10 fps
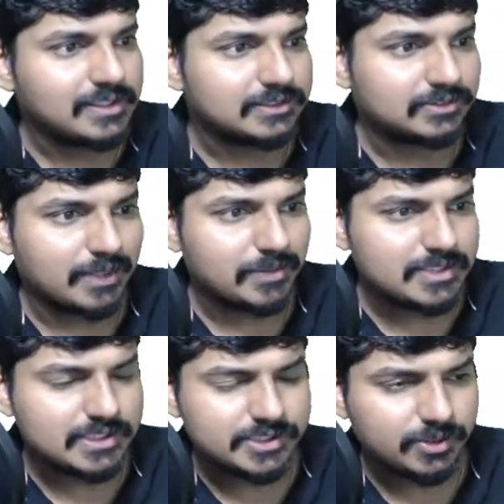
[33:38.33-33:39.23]
So let me
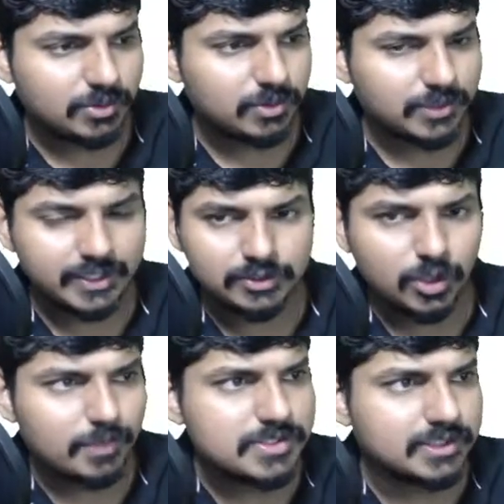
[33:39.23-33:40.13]
just, look at the
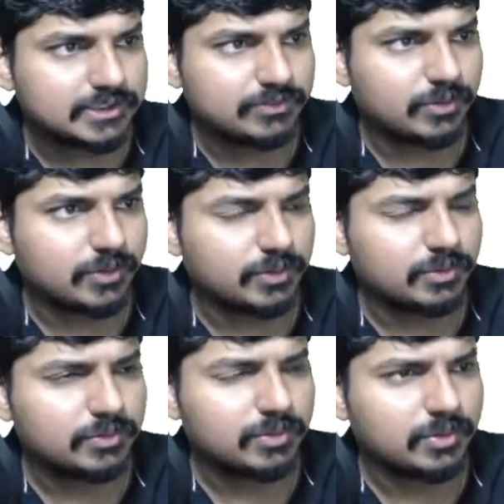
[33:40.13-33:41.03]
options for
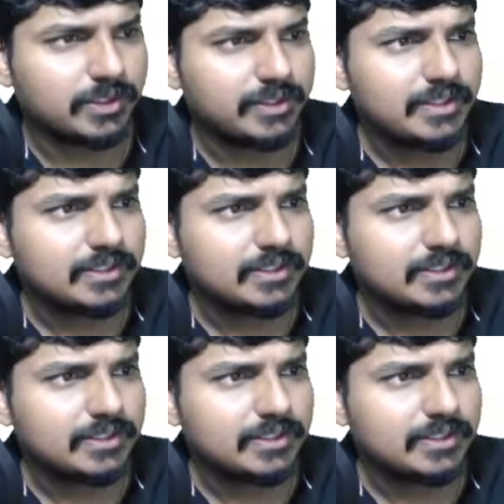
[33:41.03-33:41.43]
you. Okay.